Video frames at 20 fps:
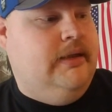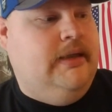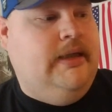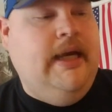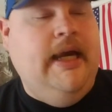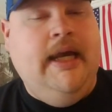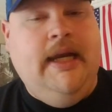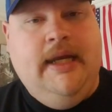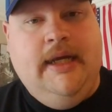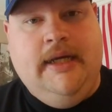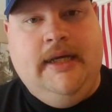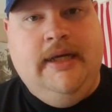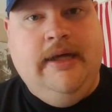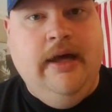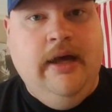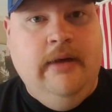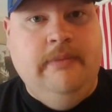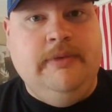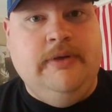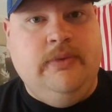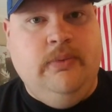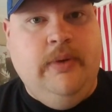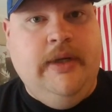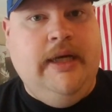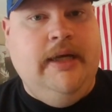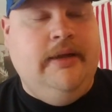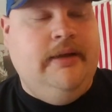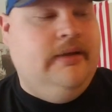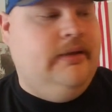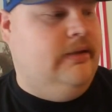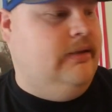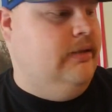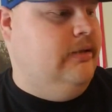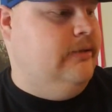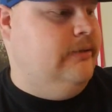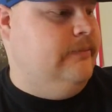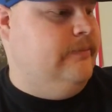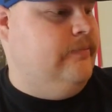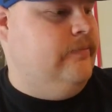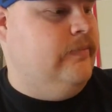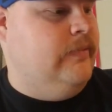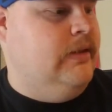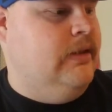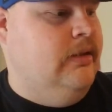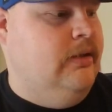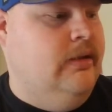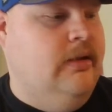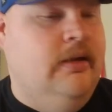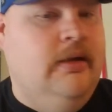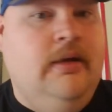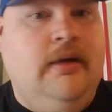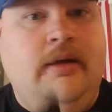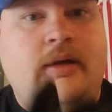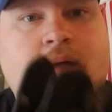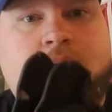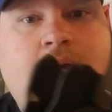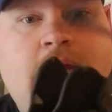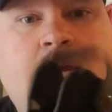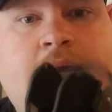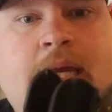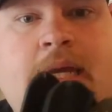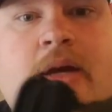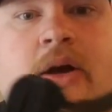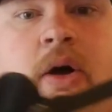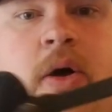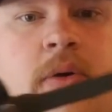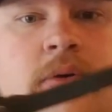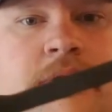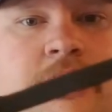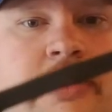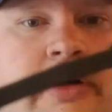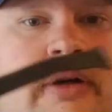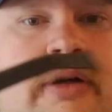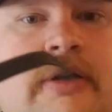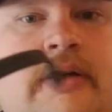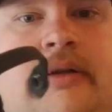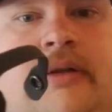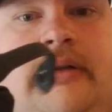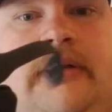Canik comes with a holster,